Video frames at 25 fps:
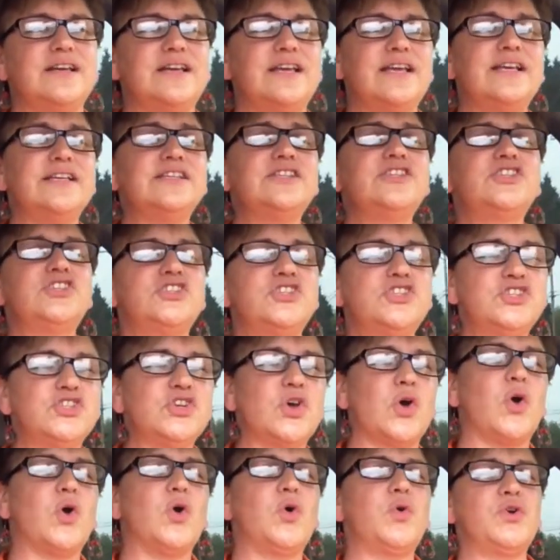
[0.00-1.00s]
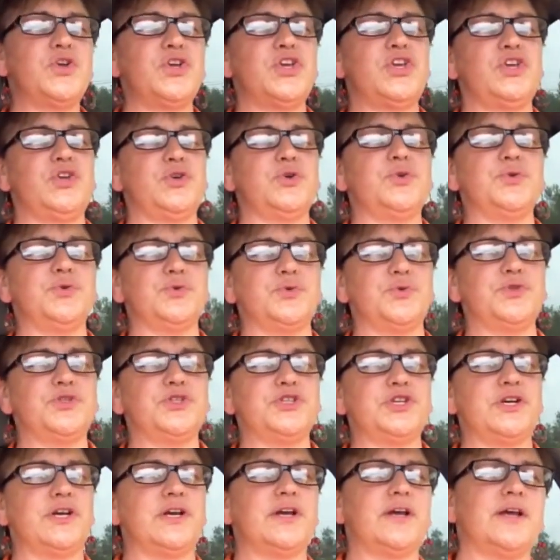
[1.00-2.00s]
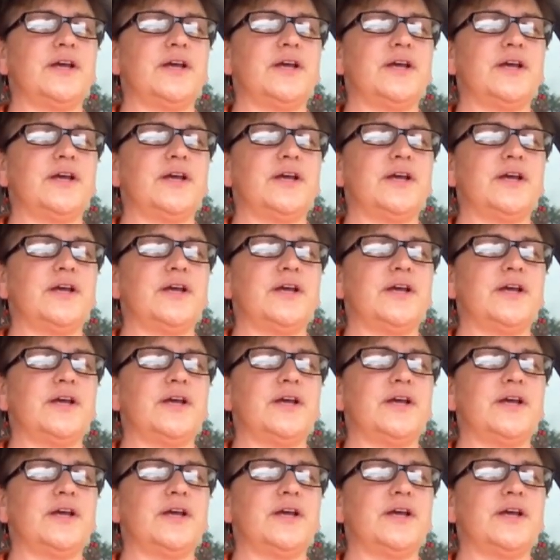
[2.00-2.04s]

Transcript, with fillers: is so huge